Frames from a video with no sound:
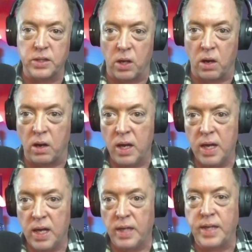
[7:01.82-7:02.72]
are
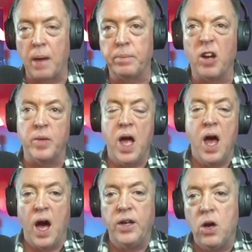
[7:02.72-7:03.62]
in top government?
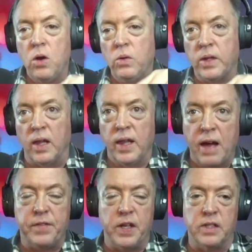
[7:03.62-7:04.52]
I know the
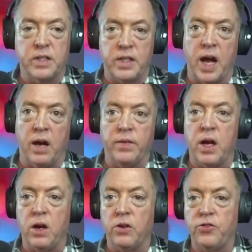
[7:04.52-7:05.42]
leftists out
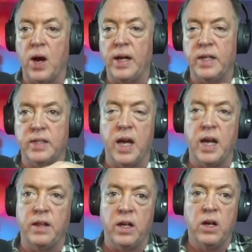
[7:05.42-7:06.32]
there try to
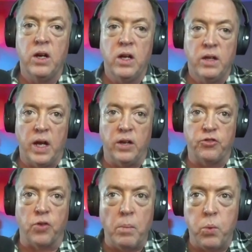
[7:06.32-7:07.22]
say that
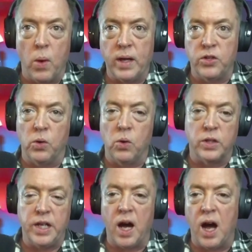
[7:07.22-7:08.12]
Trump went to
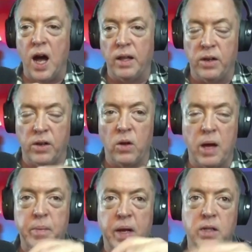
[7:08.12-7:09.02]
Orgy Island and all
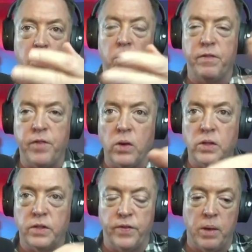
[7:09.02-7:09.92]
that because there were
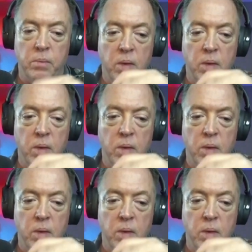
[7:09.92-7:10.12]
photos of him